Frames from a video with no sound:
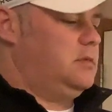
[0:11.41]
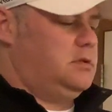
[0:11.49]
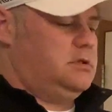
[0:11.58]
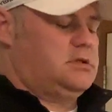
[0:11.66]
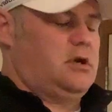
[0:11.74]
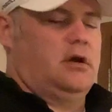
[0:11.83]

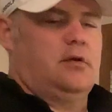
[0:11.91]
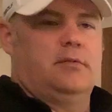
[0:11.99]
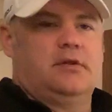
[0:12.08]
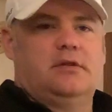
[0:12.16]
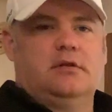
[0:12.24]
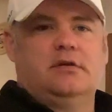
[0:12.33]
starting
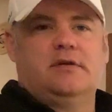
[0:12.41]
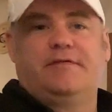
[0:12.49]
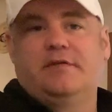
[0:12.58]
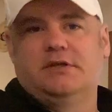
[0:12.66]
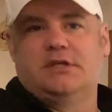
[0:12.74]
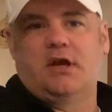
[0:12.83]
with
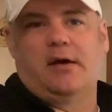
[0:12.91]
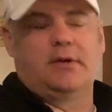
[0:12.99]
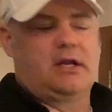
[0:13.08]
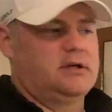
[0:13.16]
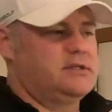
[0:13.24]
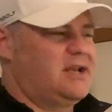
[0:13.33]
different
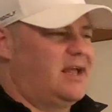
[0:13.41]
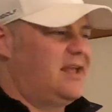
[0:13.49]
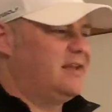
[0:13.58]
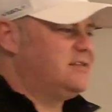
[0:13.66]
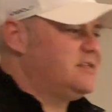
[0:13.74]
denominators and